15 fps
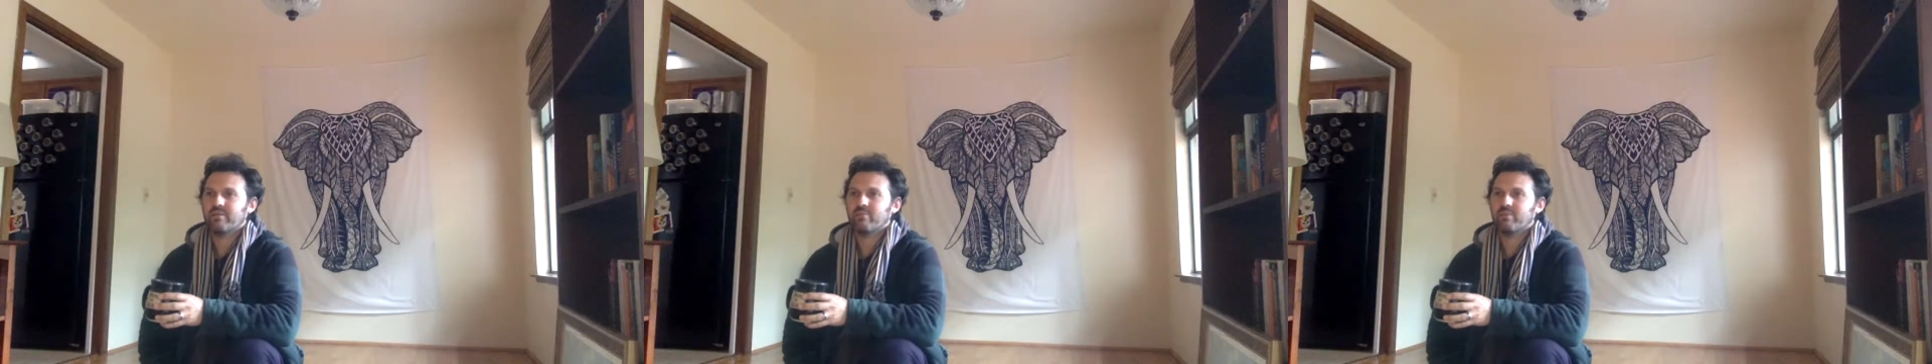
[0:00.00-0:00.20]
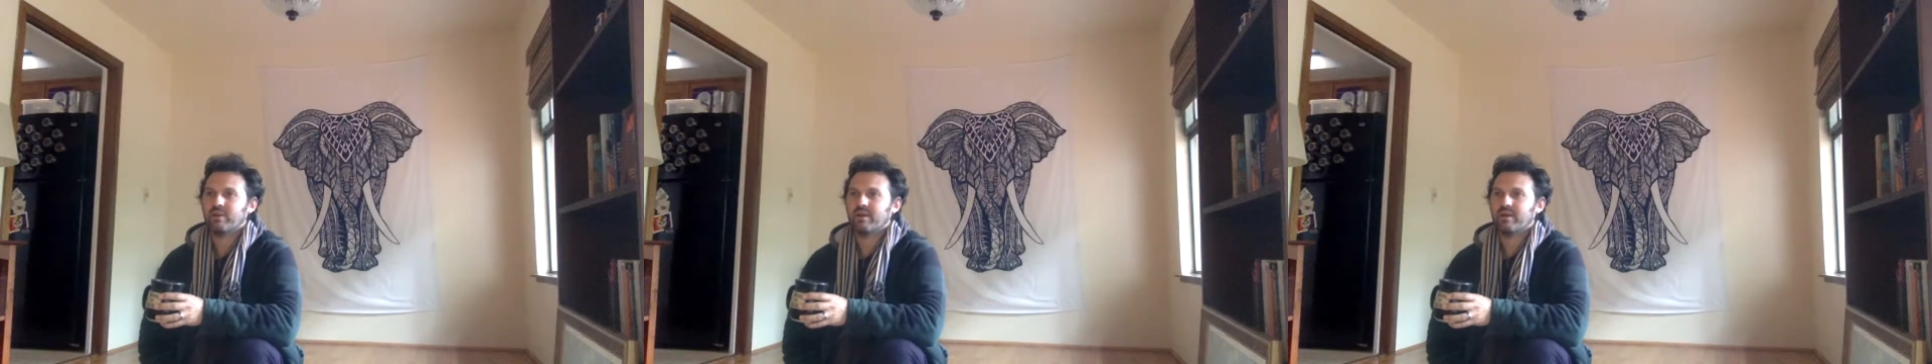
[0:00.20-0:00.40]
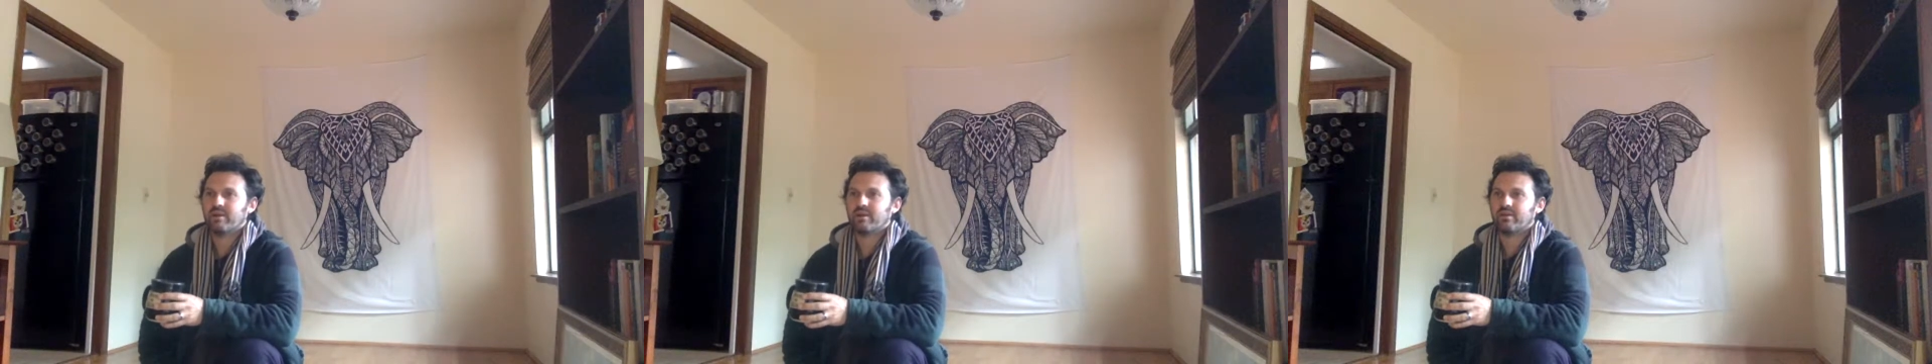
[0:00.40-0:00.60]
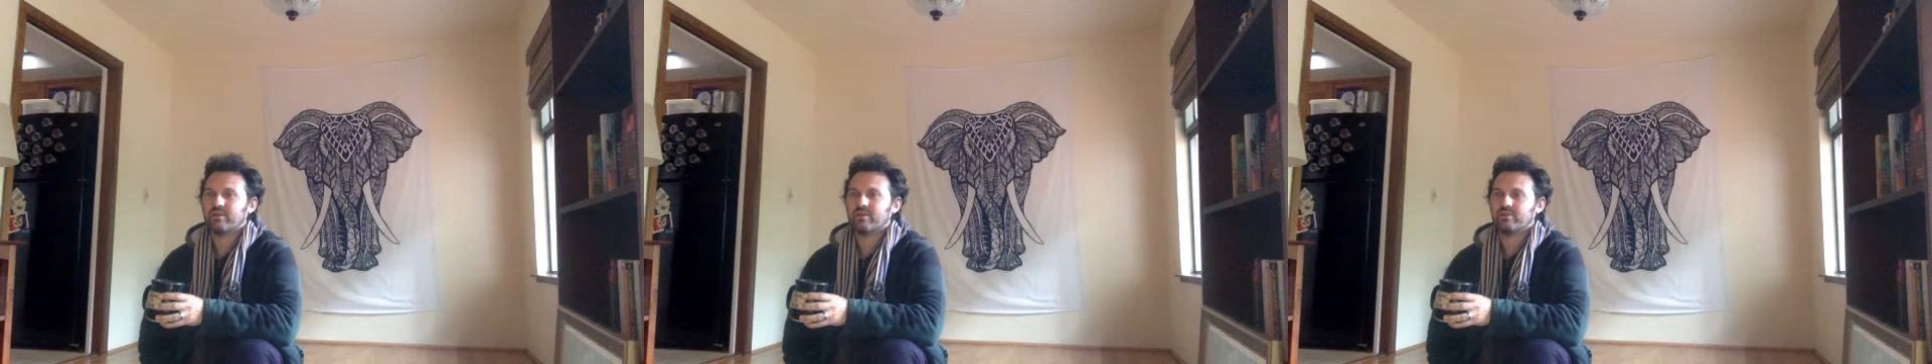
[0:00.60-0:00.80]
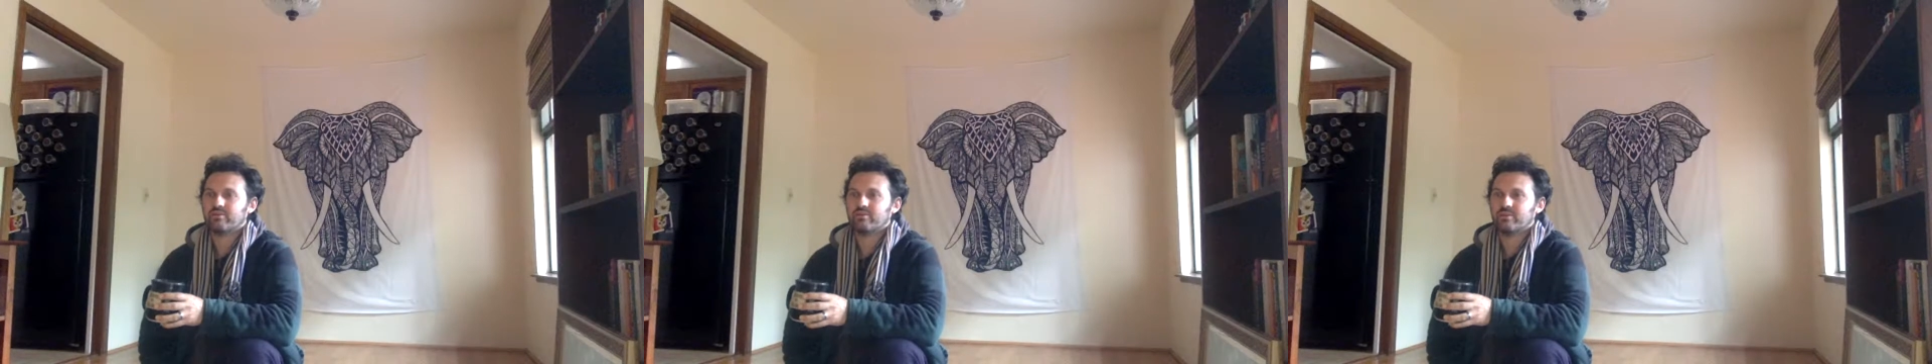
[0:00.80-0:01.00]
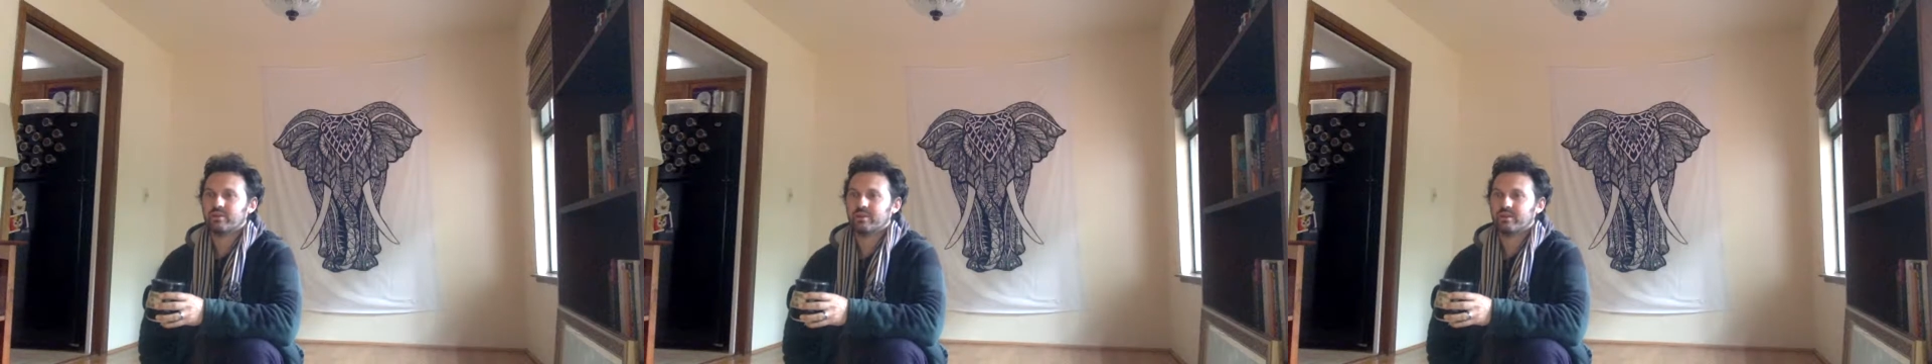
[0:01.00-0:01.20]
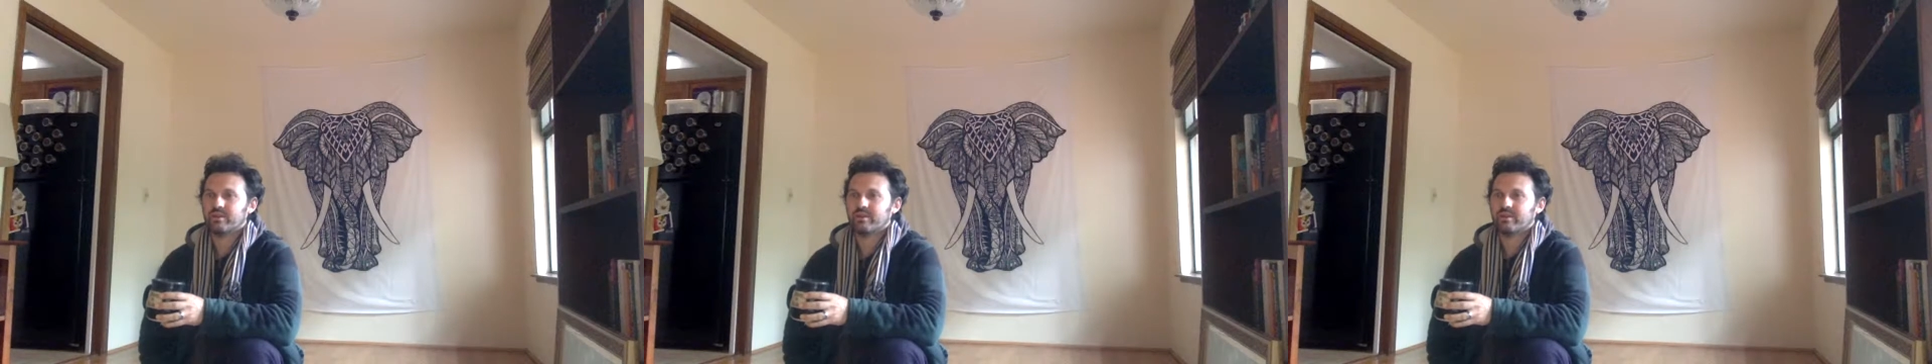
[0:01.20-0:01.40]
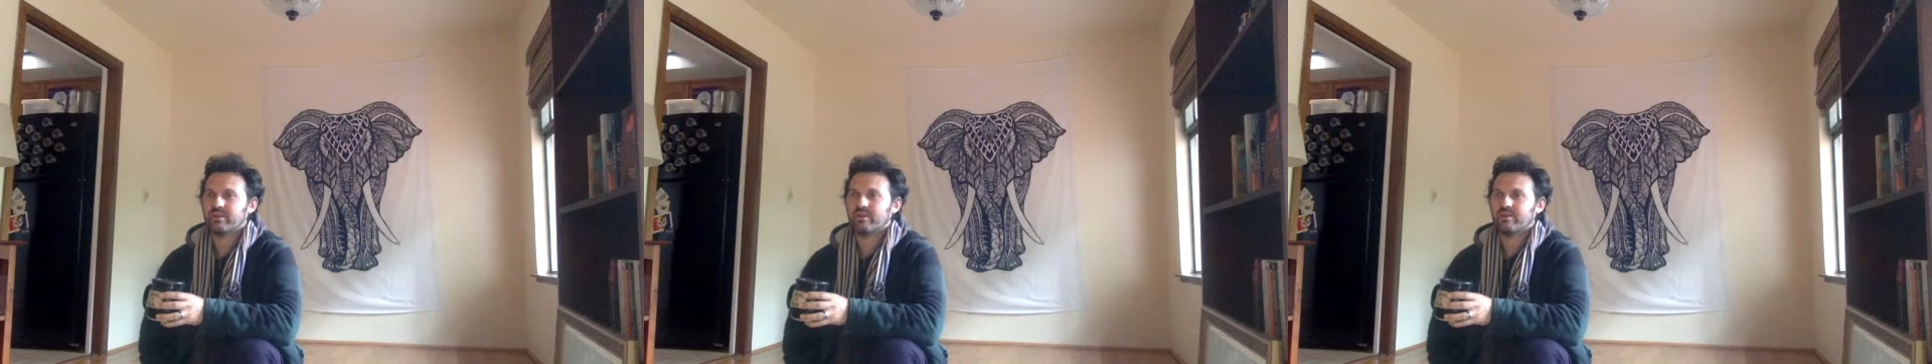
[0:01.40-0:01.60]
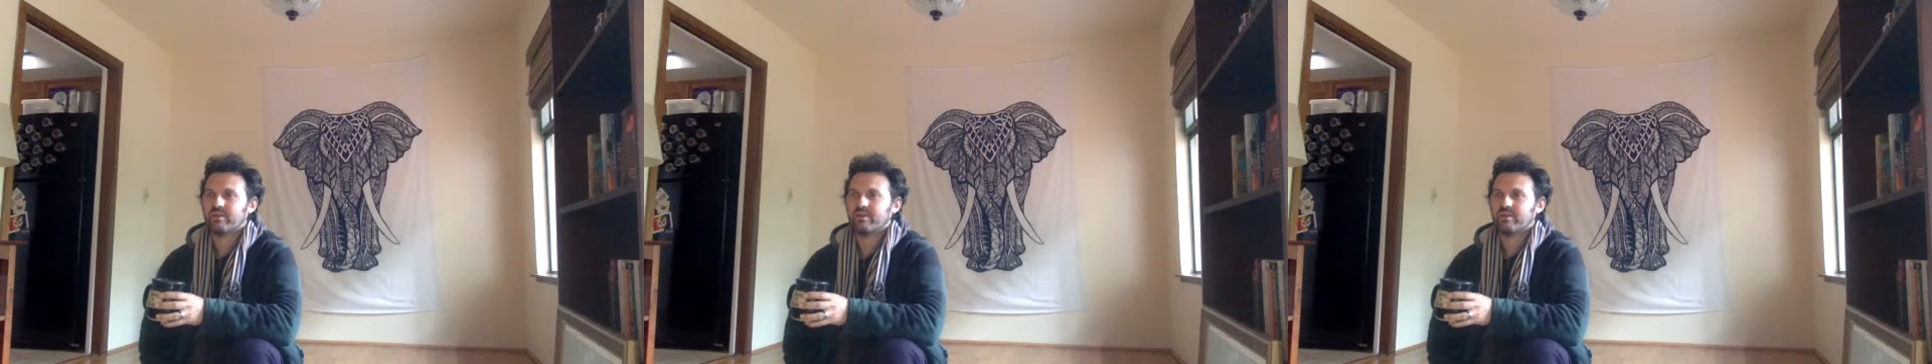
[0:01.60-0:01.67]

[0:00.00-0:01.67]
but you're enjoying,